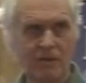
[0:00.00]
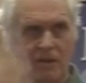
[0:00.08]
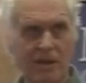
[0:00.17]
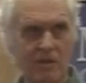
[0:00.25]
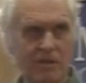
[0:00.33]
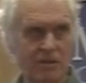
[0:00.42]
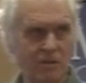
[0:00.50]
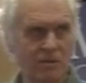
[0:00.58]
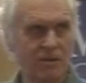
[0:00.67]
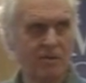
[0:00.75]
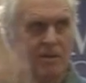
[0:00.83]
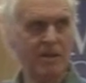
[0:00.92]
in other words, the
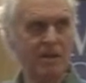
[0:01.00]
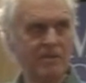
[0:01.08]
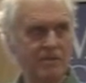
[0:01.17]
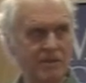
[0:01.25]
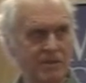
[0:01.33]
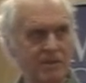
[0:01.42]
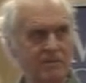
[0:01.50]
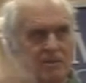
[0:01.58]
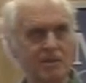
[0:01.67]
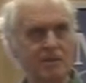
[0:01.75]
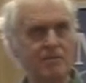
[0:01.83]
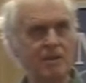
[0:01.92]
autonomic nervous system
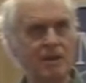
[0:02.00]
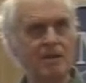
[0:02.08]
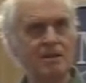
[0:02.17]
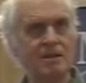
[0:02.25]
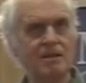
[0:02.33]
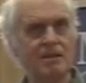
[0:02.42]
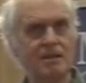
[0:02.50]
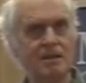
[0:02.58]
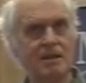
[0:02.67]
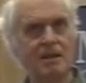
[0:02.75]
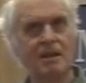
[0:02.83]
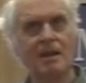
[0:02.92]
is stimulated,
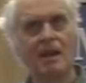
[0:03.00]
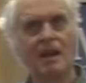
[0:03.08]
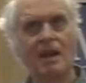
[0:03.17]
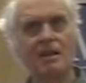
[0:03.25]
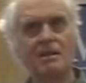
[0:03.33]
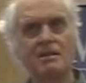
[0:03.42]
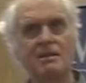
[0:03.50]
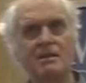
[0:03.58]
and